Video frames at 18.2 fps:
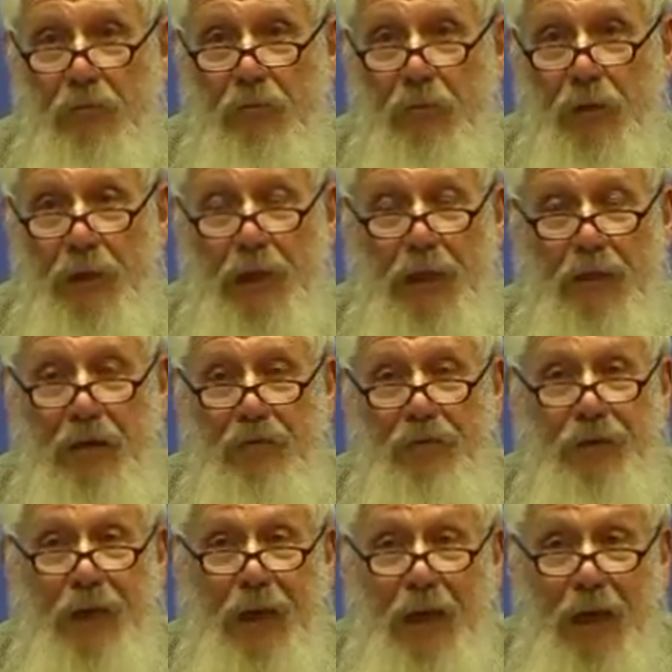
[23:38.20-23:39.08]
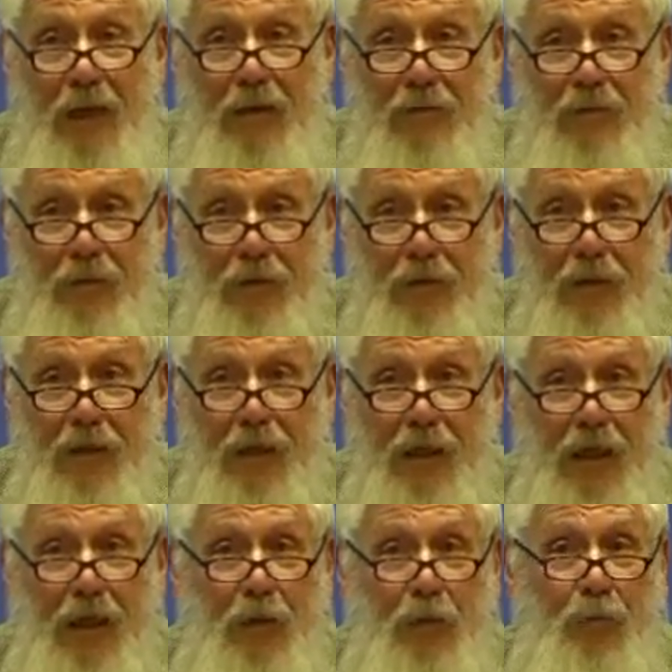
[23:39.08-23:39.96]
without even asking the
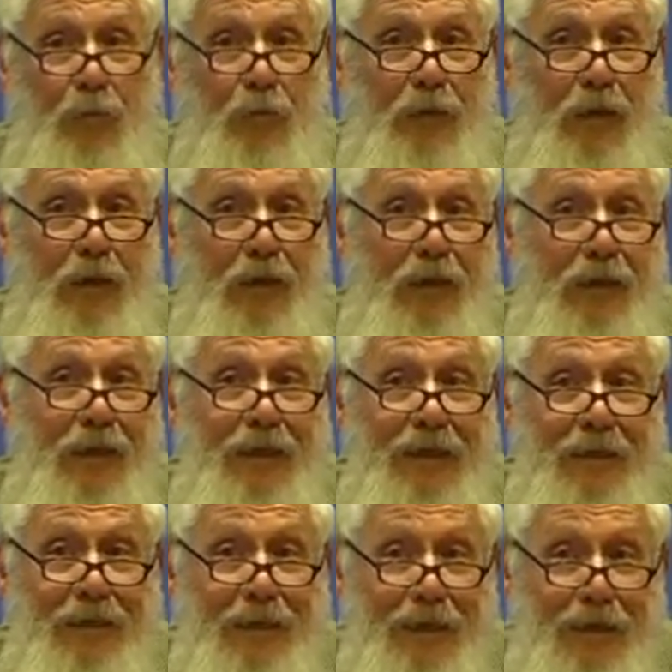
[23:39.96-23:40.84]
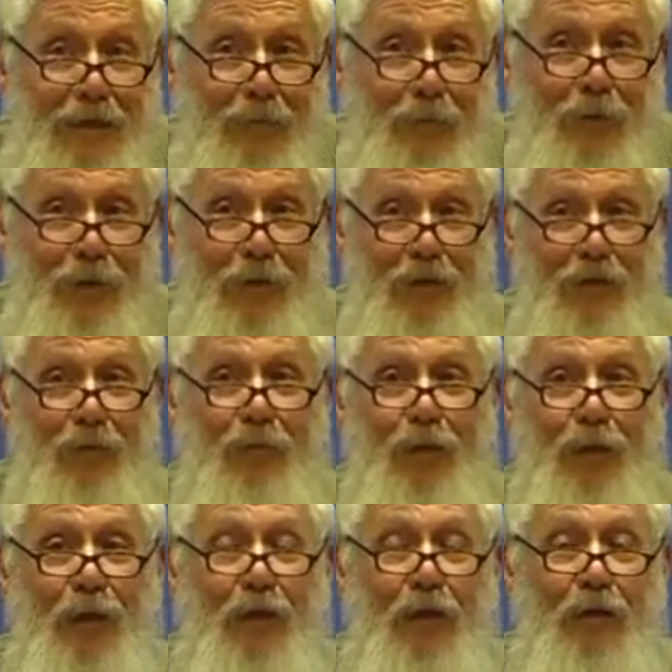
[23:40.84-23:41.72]
Arabs, without any deal with them,
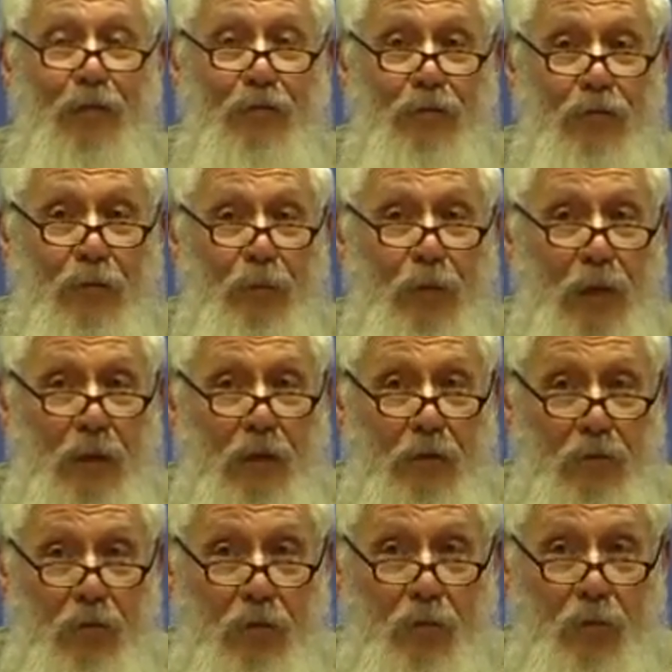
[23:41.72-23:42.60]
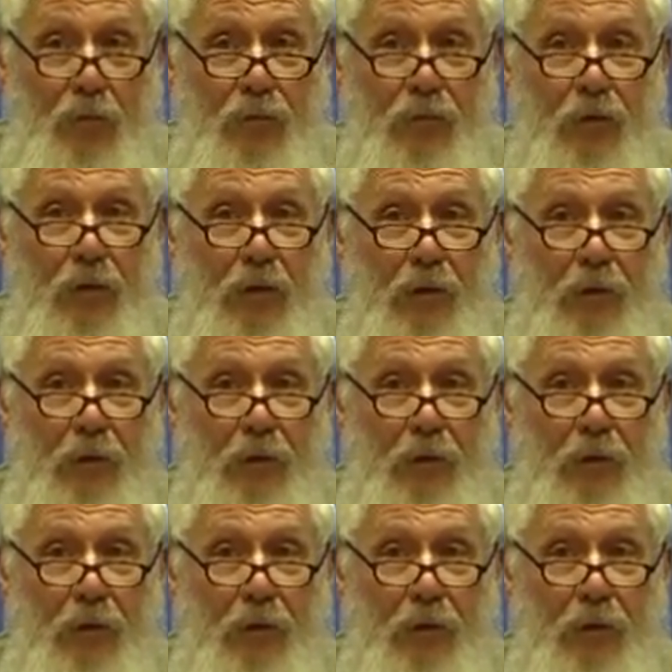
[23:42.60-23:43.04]
from their homes